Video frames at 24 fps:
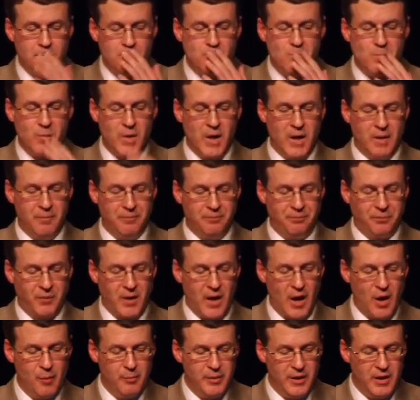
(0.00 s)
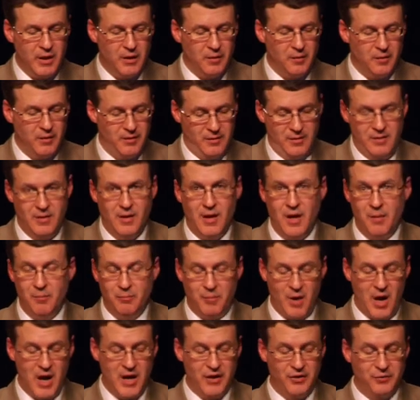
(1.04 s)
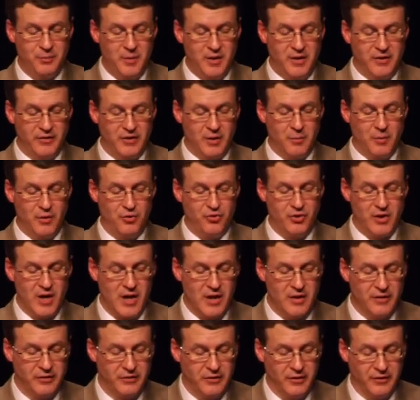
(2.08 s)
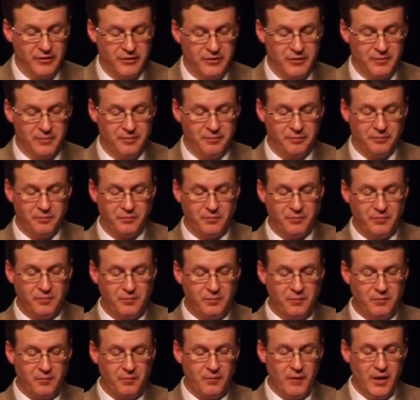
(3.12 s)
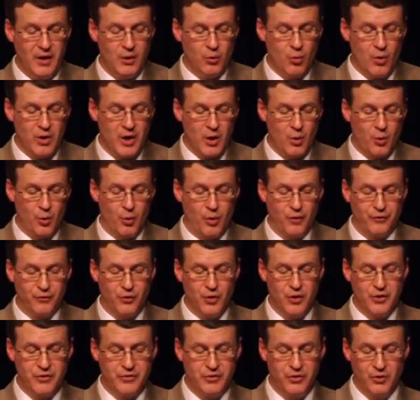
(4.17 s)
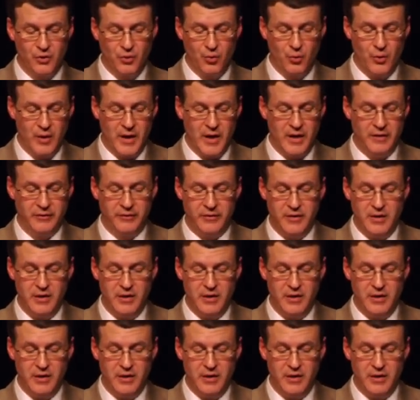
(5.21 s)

Albeit I'm biased because I'm a geneticist, in what I would refer to as the